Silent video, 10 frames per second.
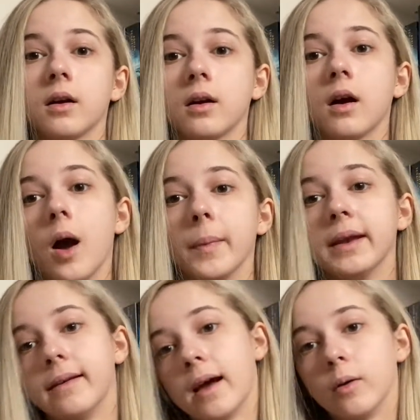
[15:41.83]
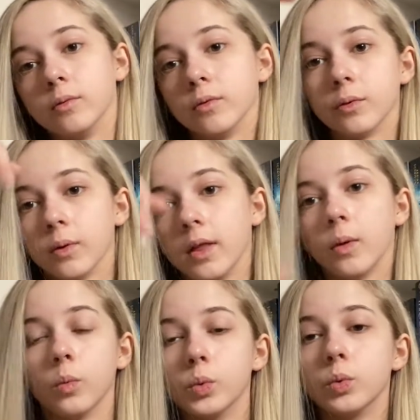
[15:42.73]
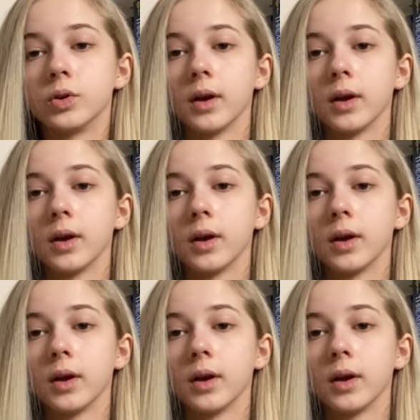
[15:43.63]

coming down through like the water,